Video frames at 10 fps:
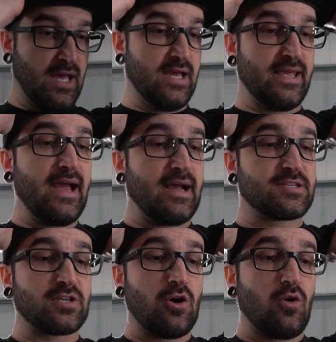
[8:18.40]
Yeah,
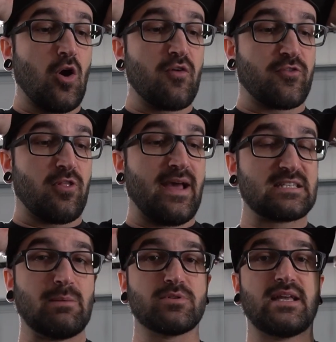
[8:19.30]
so over the
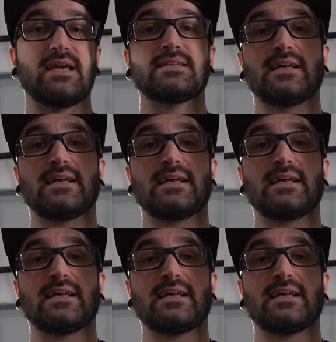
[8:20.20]
last couple days,